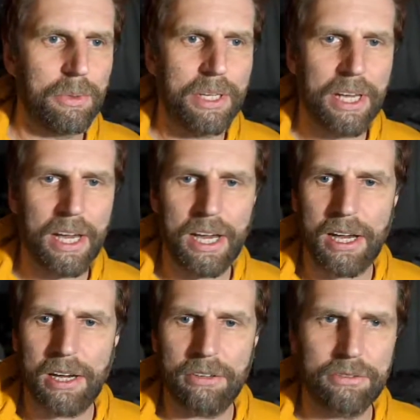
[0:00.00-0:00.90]
we
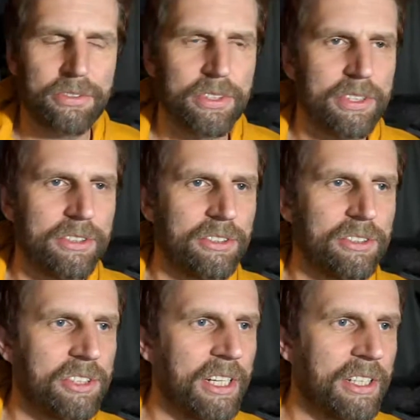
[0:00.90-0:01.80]
have,
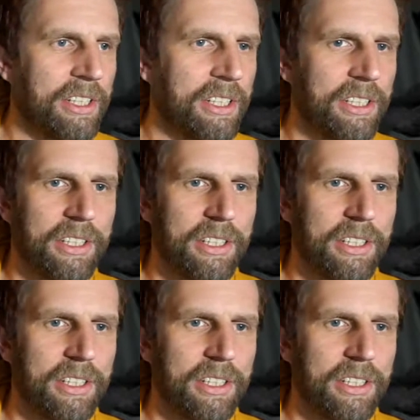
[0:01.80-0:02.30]
just check,